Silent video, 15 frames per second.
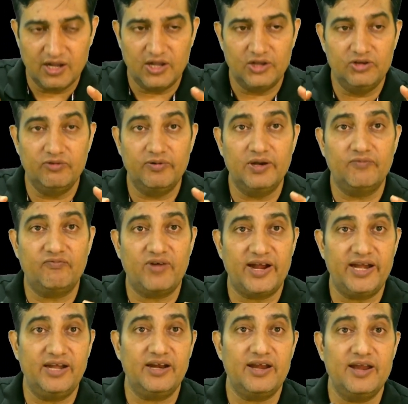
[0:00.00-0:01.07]
you will
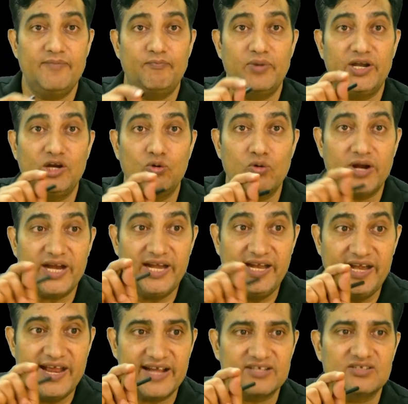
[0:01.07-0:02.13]
find a particular
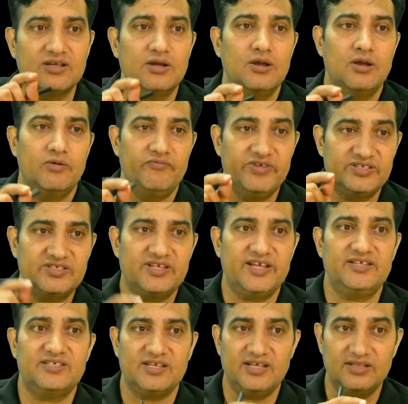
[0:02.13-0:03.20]
index which
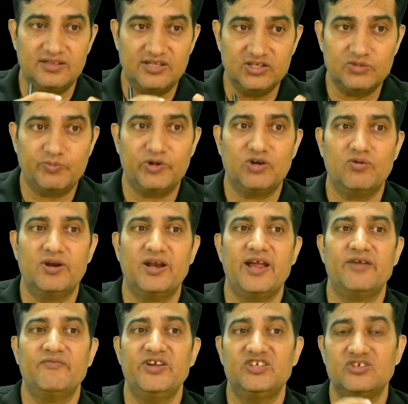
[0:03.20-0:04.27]
says in this particular
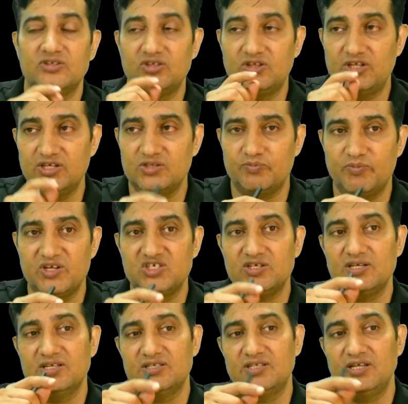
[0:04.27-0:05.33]
language this much
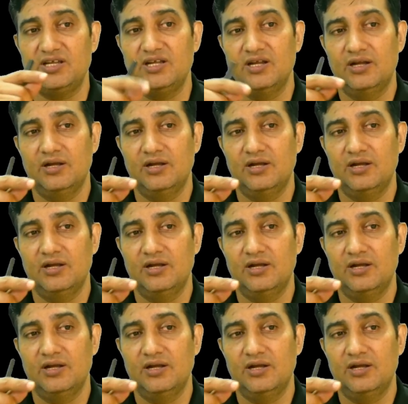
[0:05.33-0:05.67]
is the